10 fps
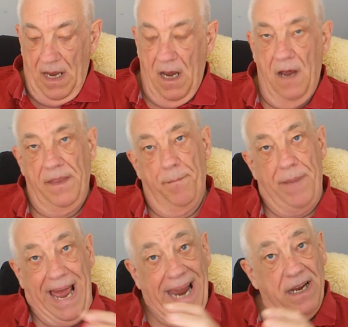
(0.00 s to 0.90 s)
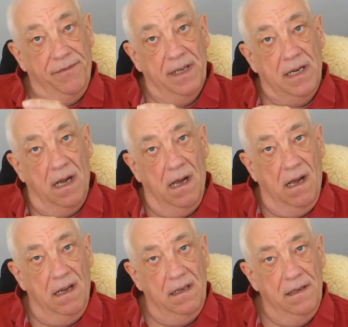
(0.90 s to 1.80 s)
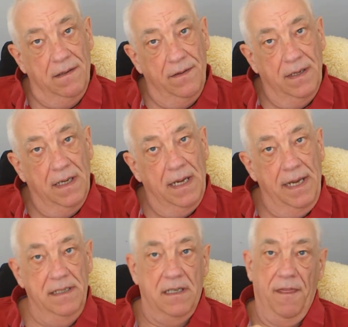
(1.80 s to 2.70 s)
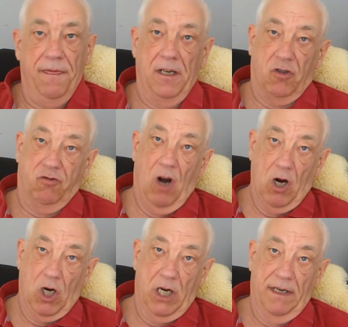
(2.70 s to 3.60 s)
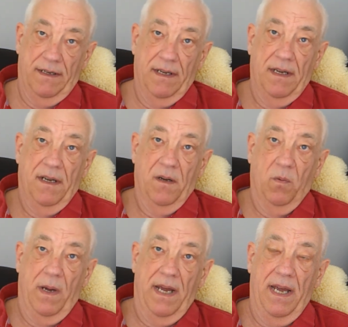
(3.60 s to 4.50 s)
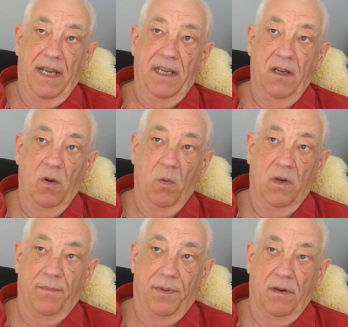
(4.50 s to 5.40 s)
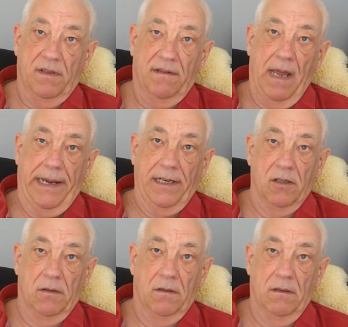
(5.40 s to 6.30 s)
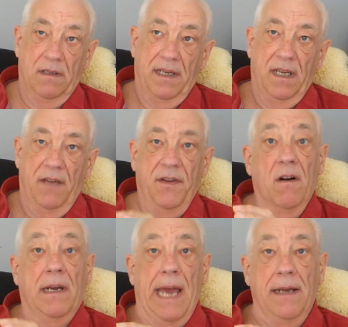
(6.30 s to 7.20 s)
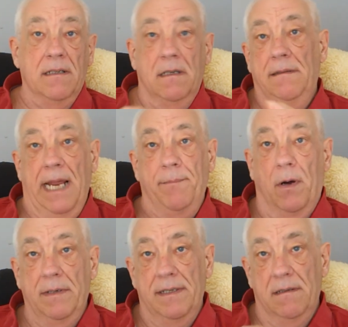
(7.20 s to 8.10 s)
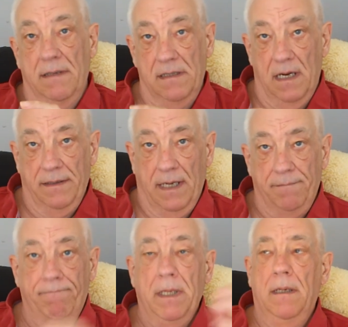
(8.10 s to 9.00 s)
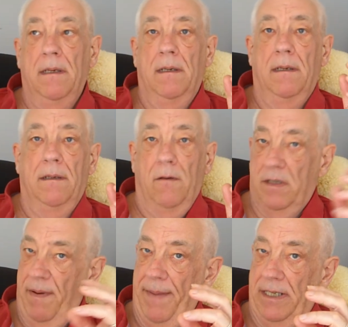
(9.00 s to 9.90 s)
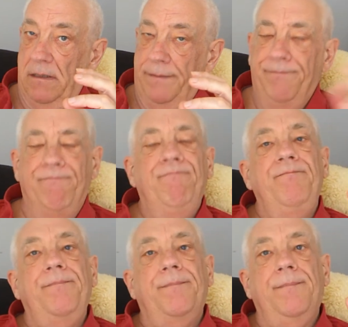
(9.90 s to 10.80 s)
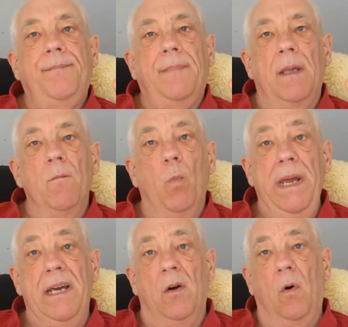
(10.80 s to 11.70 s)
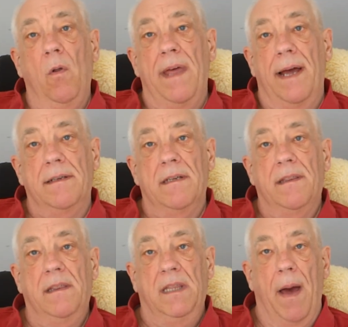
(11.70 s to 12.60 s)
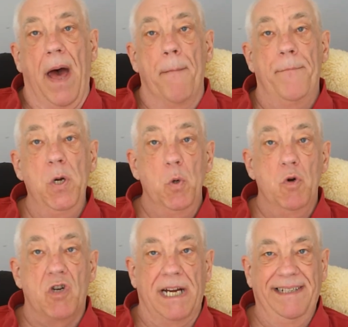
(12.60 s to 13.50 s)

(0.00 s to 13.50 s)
The back of the car is the trunk, where you would put luggage, or if you're a gangster, dead bodies and things like that, not to be mentioned. We call that the boot.